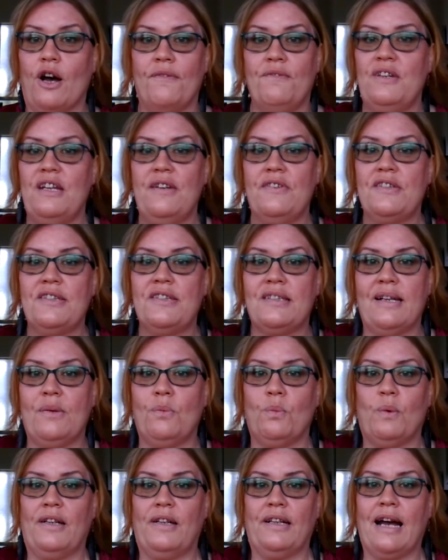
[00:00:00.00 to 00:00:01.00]
I've never
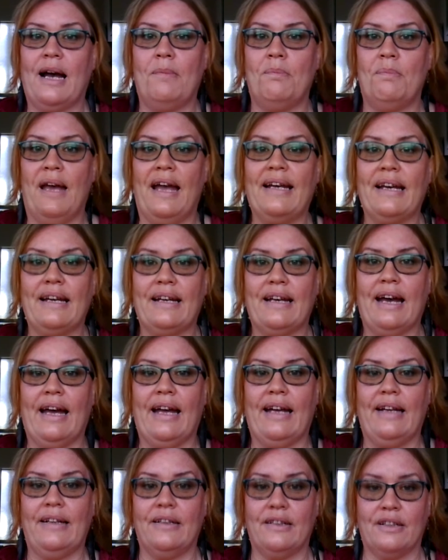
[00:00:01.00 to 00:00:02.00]
seen one come back
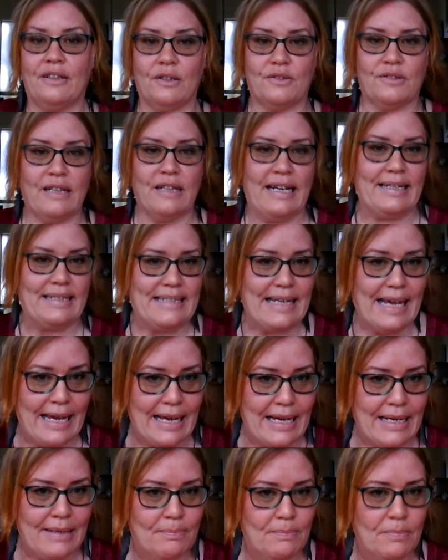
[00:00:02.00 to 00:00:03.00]
again. And I was like,
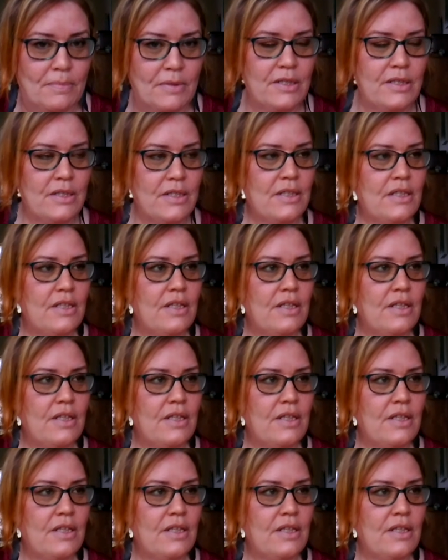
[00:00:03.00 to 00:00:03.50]
damn.